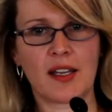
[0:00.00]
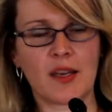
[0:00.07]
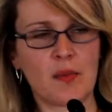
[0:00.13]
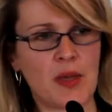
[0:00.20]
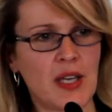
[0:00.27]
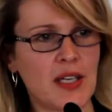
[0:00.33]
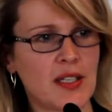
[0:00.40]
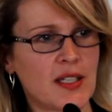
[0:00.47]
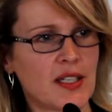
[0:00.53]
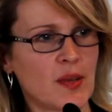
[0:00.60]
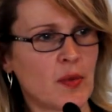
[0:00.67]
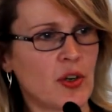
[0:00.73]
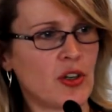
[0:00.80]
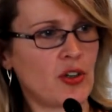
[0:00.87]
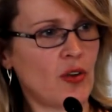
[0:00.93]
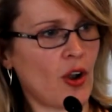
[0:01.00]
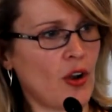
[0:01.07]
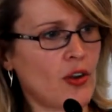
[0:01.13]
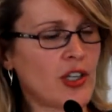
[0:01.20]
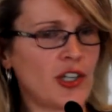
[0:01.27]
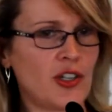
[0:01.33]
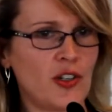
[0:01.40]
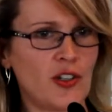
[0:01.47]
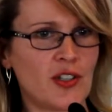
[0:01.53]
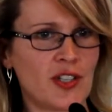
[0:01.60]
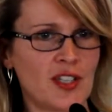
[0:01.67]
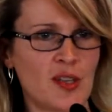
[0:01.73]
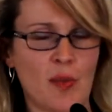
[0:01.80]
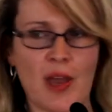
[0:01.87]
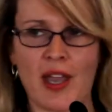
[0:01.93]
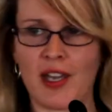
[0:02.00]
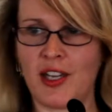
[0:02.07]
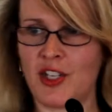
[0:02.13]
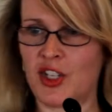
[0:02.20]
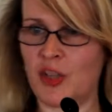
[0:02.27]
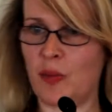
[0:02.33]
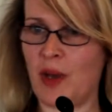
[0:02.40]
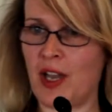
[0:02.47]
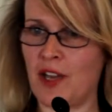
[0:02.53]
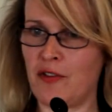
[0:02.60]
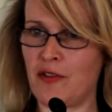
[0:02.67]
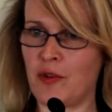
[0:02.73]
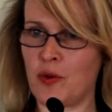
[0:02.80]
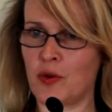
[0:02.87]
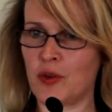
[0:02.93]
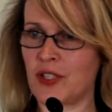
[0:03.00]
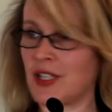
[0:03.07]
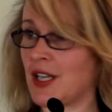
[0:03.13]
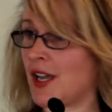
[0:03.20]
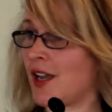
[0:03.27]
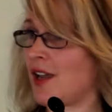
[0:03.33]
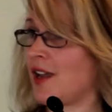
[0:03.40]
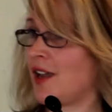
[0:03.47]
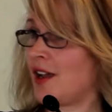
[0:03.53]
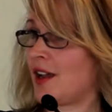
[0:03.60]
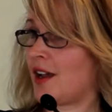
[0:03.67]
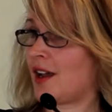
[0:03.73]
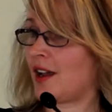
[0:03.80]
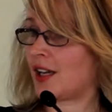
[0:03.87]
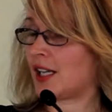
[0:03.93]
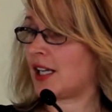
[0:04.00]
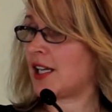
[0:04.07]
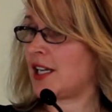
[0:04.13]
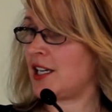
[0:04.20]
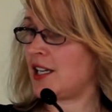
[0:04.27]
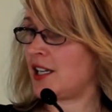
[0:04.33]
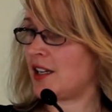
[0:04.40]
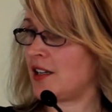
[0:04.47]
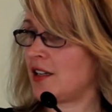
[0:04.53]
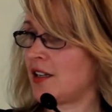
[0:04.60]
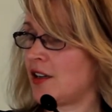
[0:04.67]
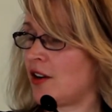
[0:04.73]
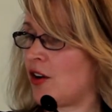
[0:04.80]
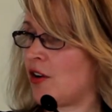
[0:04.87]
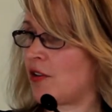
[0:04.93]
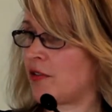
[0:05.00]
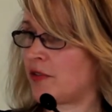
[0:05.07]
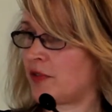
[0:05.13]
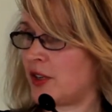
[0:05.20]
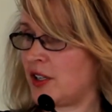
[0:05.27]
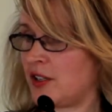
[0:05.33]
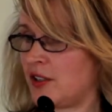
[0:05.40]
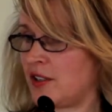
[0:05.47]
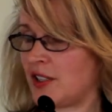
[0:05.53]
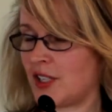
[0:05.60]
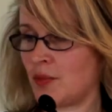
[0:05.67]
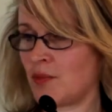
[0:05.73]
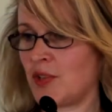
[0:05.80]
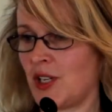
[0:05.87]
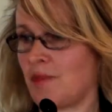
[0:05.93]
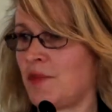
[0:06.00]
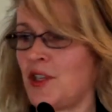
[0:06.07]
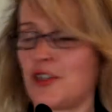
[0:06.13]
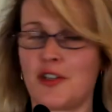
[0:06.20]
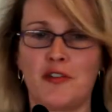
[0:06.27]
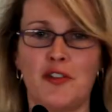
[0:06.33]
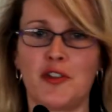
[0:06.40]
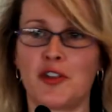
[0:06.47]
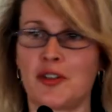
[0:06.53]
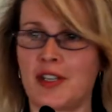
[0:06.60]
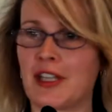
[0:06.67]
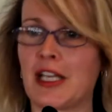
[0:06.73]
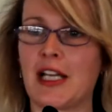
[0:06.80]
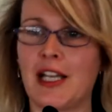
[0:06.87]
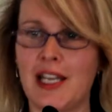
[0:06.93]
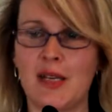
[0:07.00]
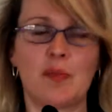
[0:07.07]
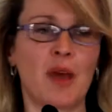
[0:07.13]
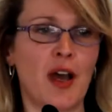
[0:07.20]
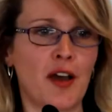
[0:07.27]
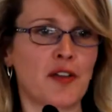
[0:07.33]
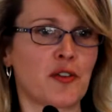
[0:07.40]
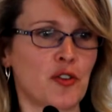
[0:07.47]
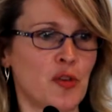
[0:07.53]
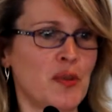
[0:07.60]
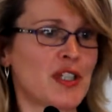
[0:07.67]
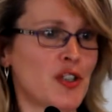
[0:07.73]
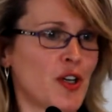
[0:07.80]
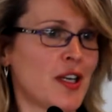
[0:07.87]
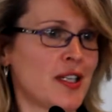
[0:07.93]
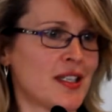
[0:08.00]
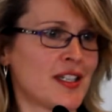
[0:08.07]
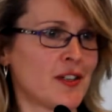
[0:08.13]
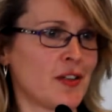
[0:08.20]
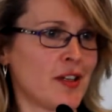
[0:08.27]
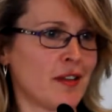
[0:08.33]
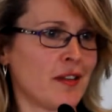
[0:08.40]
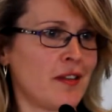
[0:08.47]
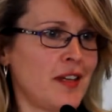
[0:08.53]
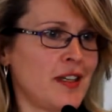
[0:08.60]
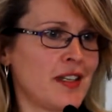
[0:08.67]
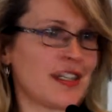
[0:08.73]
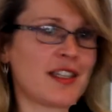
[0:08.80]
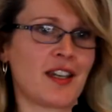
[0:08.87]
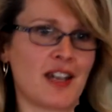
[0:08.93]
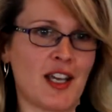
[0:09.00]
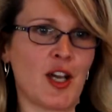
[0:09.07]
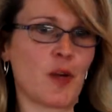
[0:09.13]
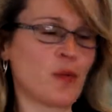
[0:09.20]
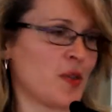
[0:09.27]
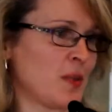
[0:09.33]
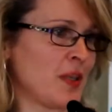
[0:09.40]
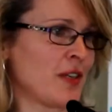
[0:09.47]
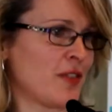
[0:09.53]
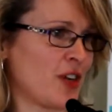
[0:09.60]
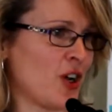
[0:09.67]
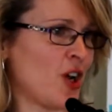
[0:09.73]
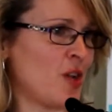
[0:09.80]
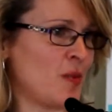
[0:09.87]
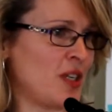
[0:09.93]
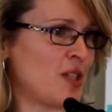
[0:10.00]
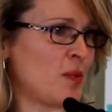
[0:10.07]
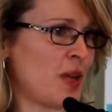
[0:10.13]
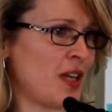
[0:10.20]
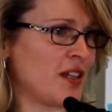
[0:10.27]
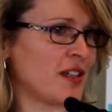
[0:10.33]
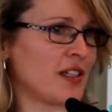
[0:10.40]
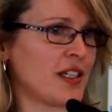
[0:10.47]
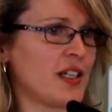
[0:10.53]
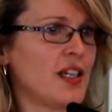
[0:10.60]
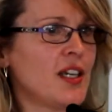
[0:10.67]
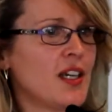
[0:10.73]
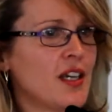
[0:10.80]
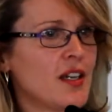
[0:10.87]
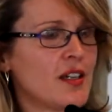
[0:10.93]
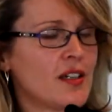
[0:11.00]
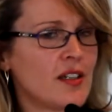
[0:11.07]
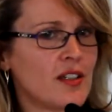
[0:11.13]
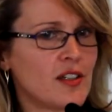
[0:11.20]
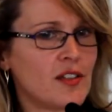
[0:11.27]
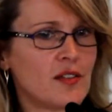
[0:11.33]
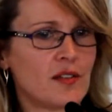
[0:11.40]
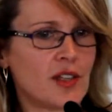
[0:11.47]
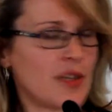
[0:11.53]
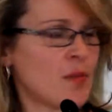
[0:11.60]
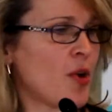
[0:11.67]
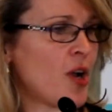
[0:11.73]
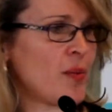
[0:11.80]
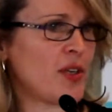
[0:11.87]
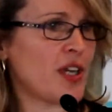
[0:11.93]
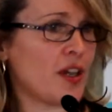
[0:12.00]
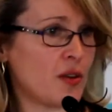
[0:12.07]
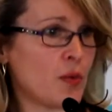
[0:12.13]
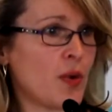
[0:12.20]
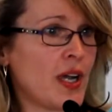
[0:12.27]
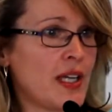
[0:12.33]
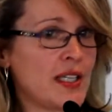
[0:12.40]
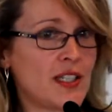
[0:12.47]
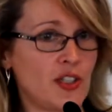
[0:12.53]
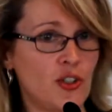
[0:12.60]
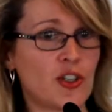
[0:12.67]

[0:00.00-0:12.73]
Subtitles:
compared to someone who only uses the package to pay for, say, cleaning of something. Yeah, so if you've got the clean bathroom is not necessarily the thing that's going to help them live at home independently. There might be other ways